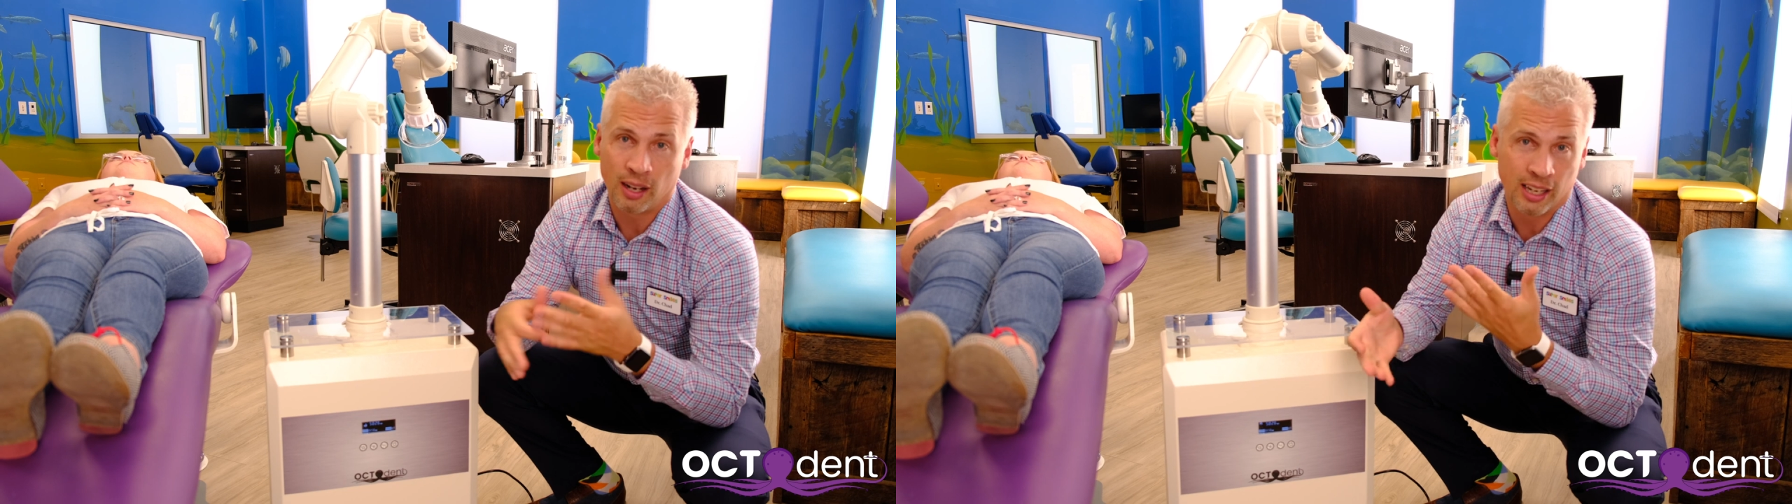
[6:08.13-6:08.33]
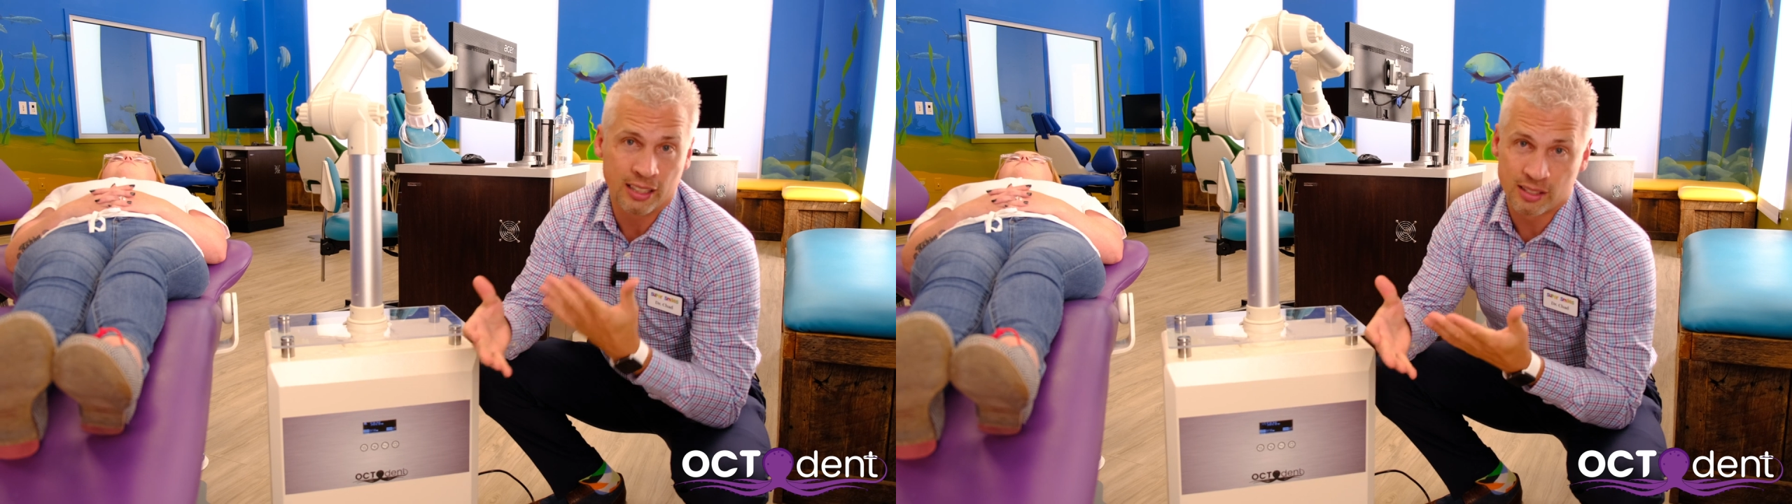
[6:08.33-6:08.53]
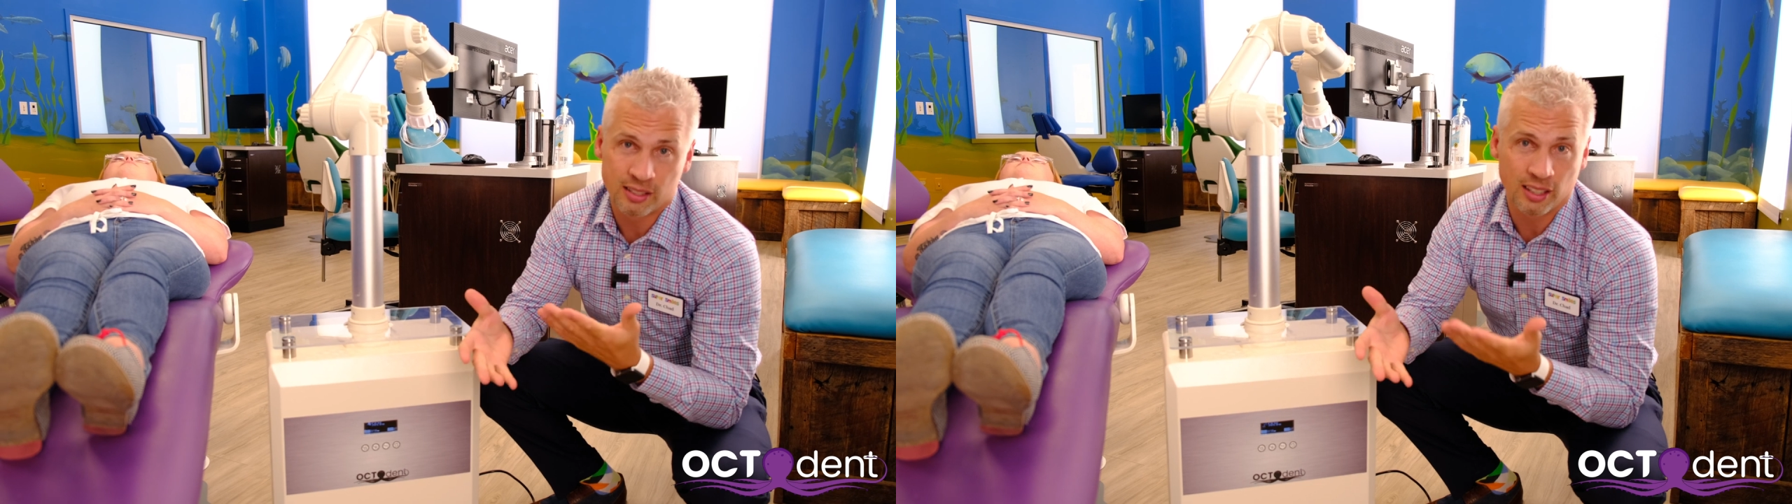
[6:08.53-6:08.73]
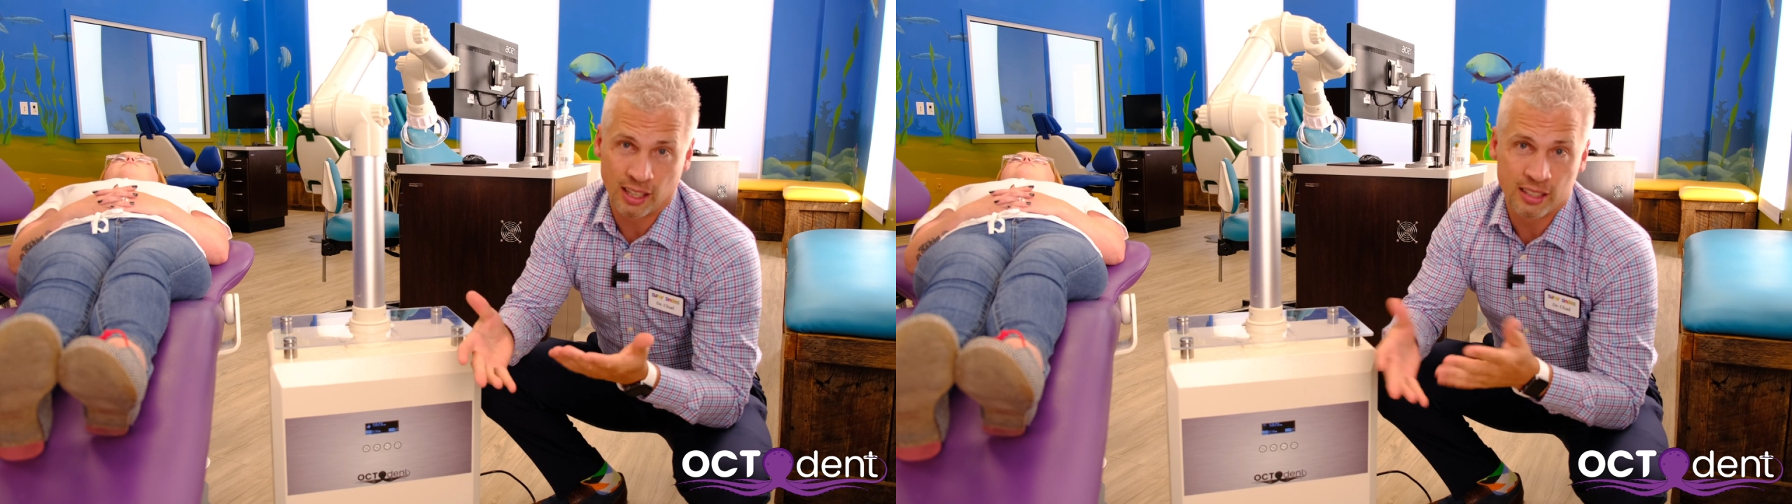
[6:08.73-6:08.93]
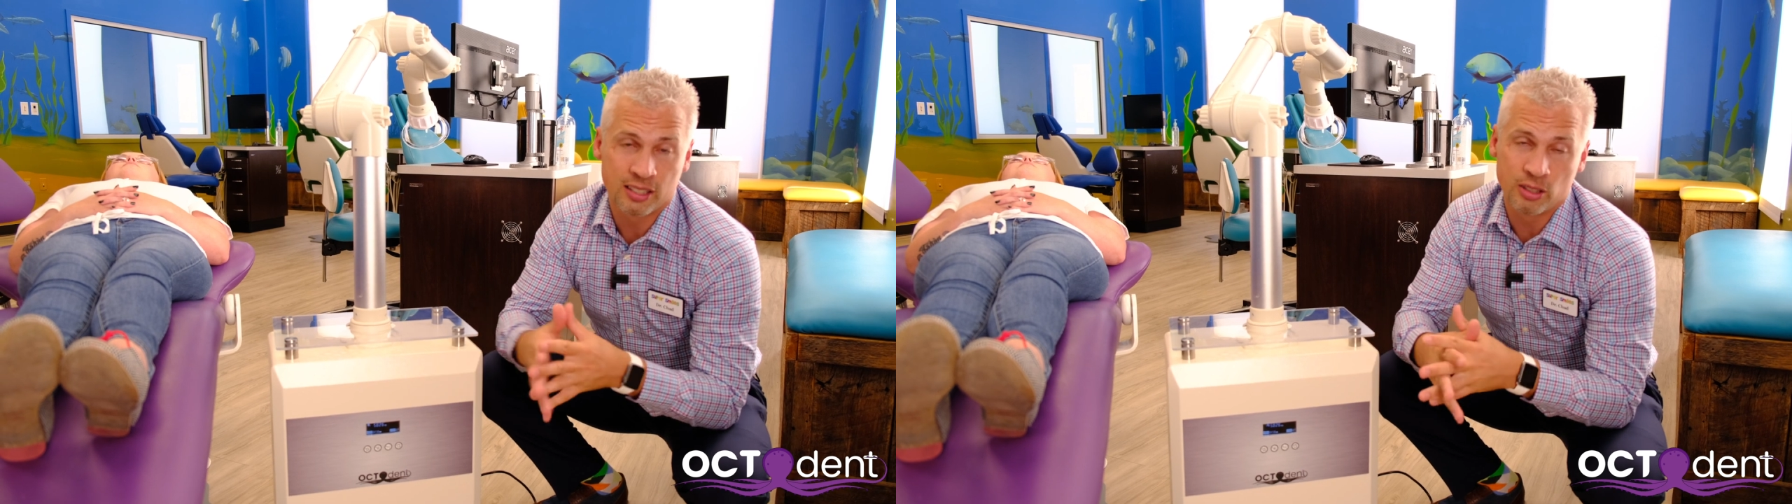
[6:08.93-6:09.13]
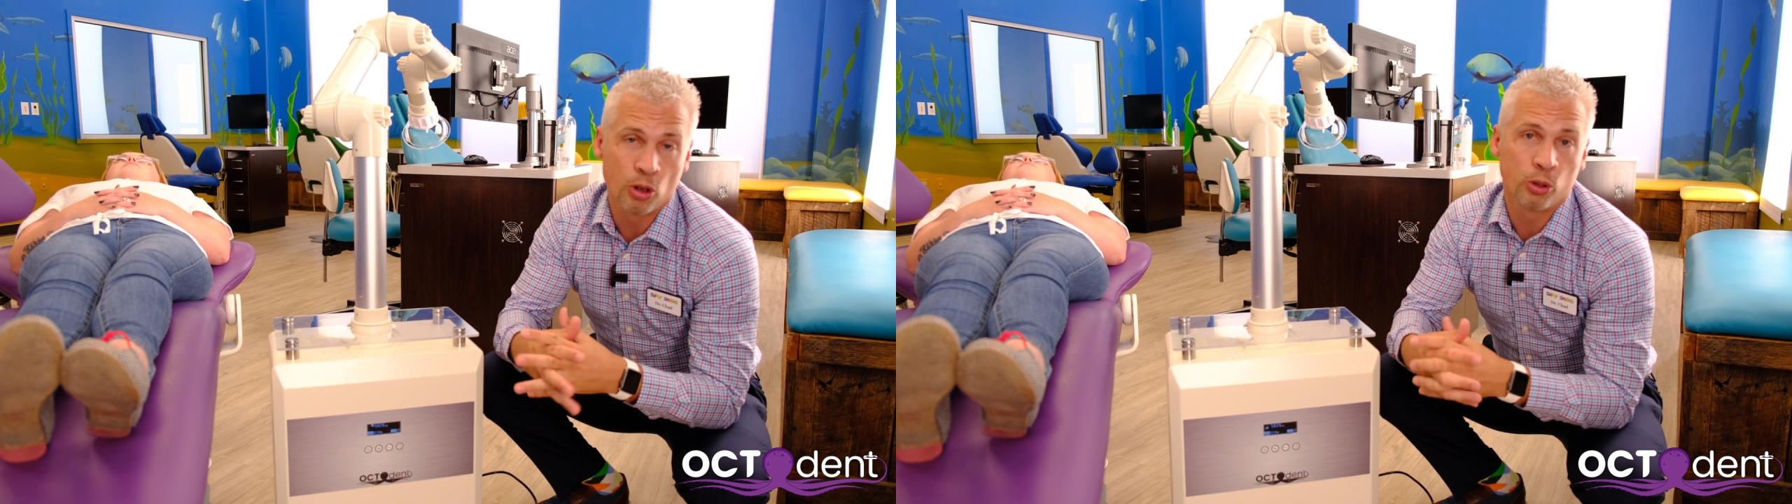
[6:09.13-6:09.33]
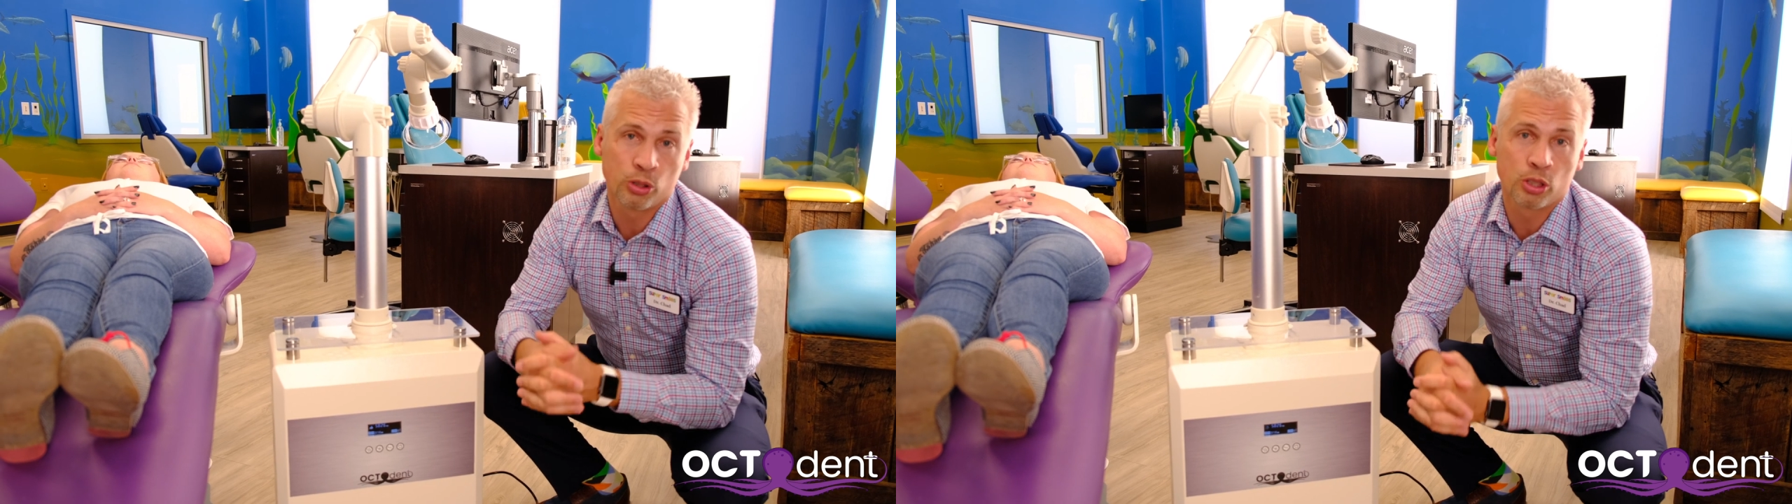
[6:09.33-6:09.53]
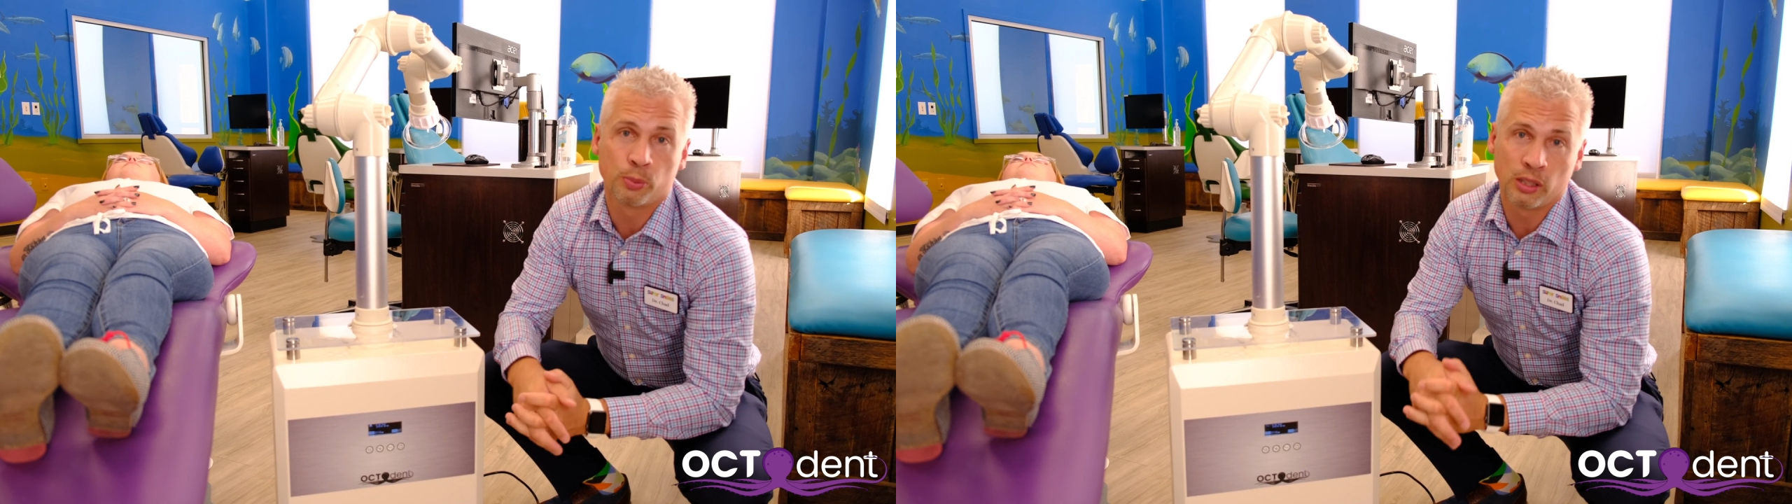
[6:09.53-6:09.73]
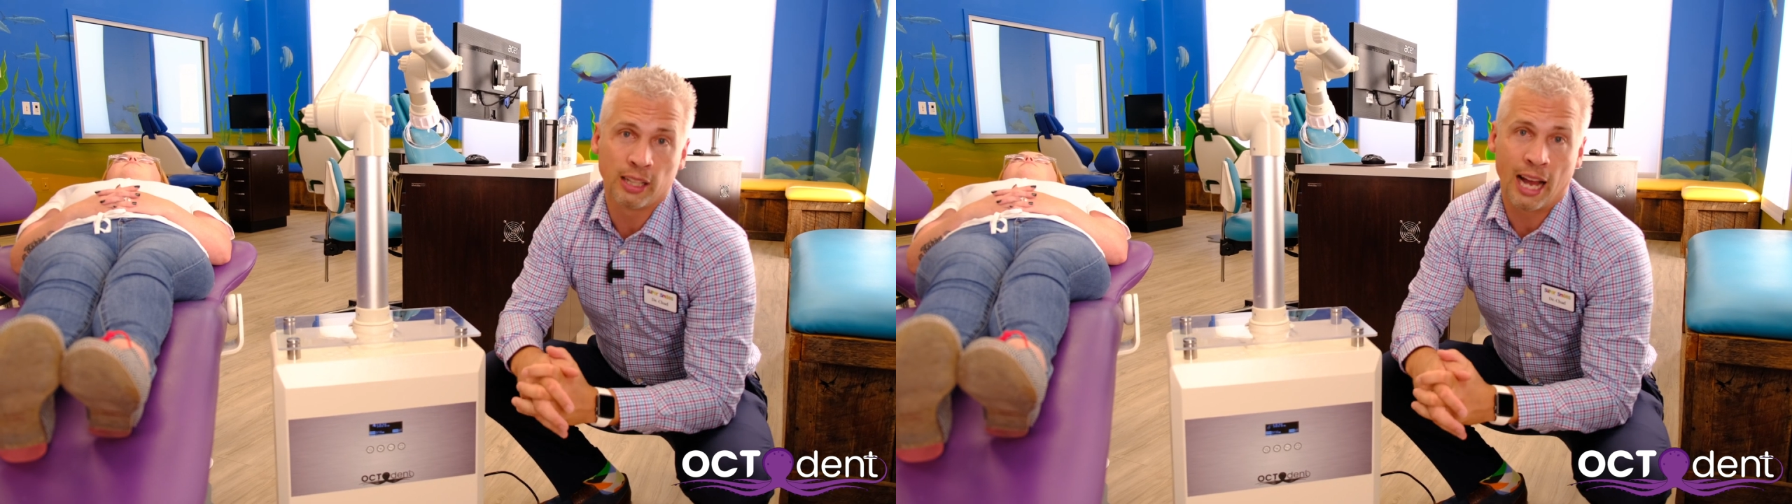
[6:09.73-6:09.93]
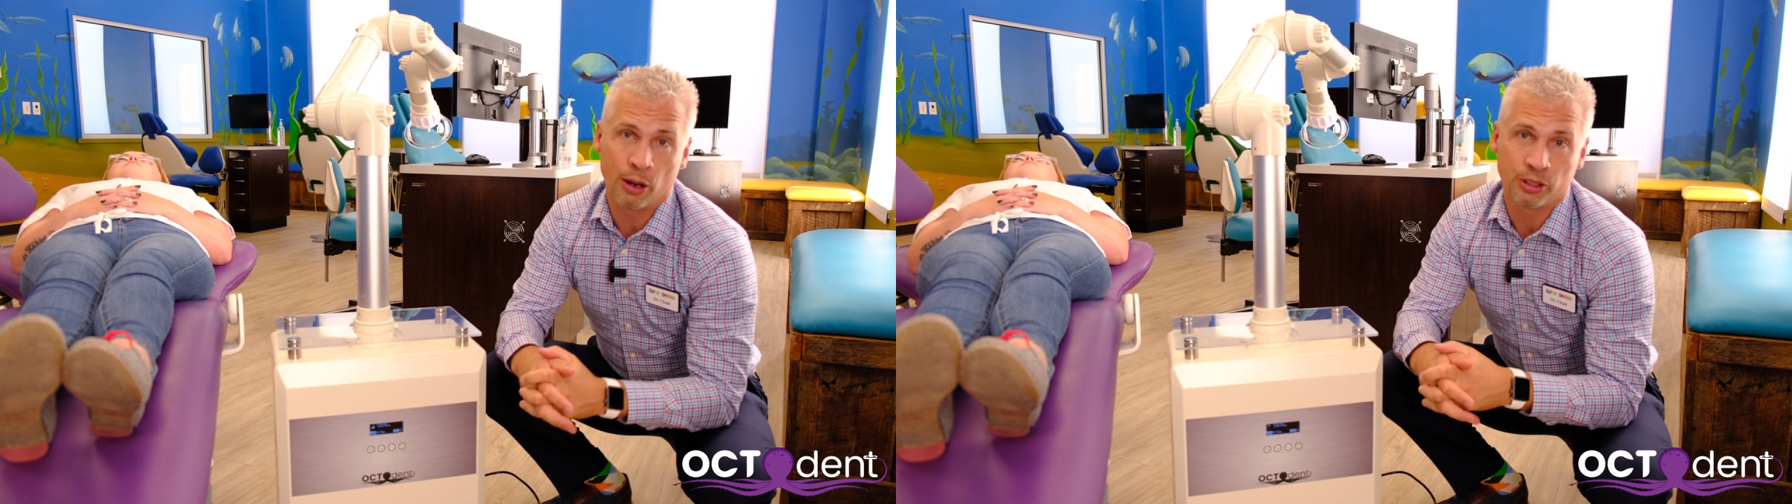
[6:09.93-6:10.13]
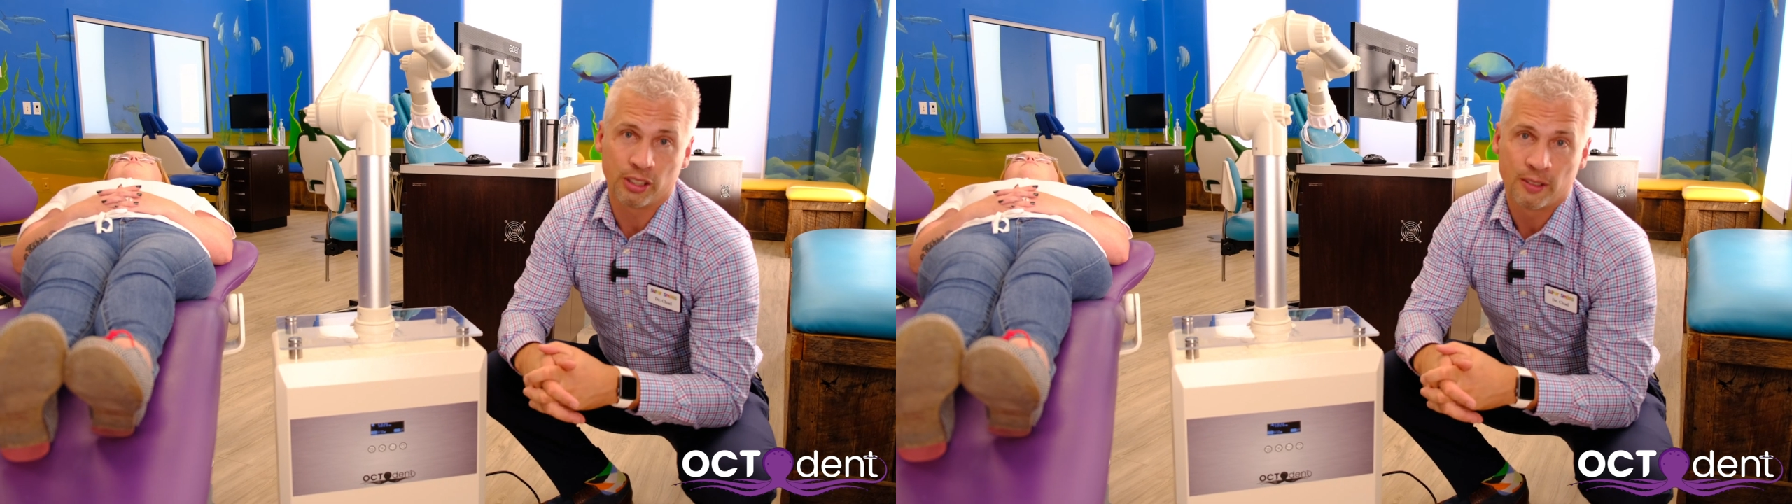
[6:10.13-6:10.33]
it's noticeably louder.